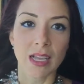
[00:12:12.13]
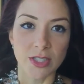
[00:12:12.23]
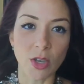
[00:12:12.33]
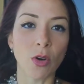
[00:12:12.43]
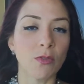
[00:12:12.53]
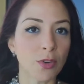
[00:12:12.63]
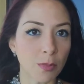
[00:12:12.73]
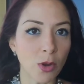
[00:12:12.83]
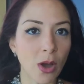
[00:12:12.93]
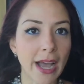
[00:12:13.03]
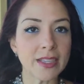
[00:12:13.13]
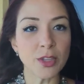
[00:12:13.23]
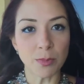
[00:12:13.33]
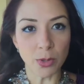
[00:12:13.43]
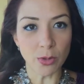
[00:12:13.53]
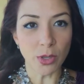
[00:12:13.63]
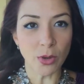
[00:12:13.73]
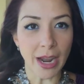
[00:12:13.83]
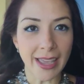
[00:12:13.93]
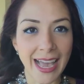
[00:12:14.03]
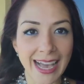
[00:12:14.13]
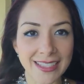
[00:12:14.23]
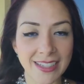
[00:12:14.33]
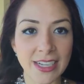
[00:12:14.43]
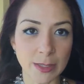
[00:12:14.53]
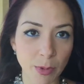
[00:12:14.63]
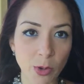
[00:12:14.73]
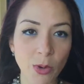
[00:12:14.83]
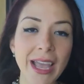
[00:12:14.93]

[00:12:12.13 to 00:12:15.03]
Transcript: So for blue eyes, your eye enhancer is blue